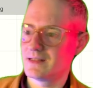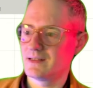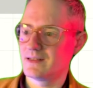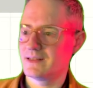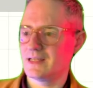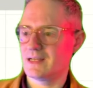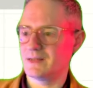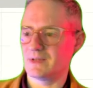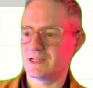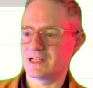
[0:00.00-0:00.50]

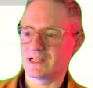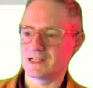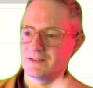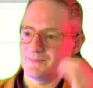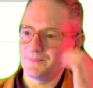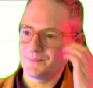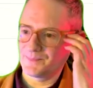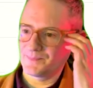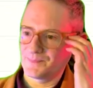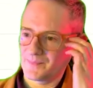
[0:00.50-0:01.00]
there we go.
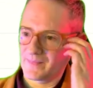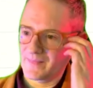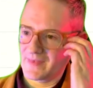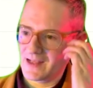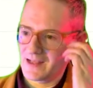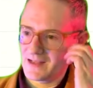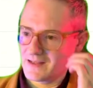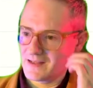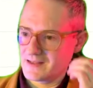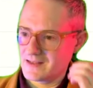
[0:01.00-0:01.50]

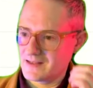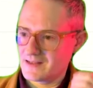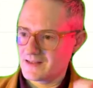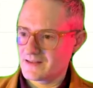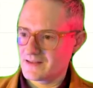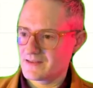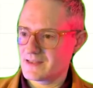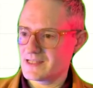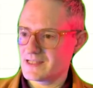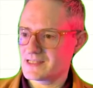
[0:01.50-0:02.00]

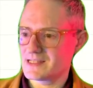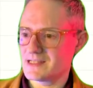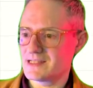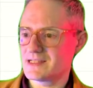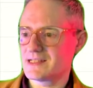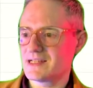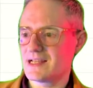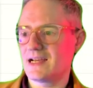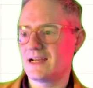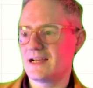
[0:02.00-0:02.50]
This is
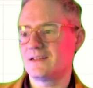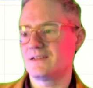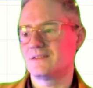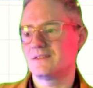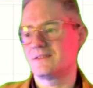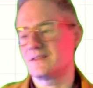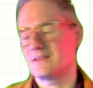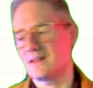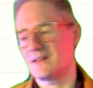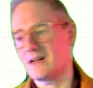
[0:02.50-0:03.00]

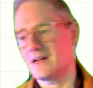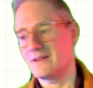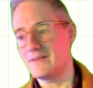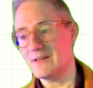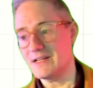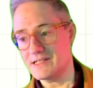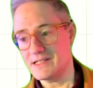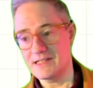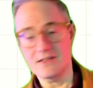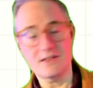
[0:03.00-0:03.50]
now, I've
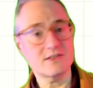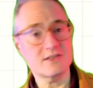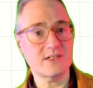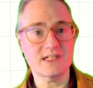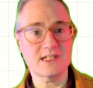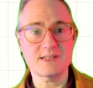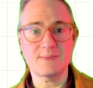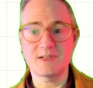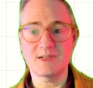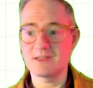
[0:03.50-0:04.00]
actually got a
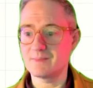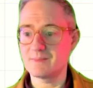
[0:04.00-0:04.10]
transparent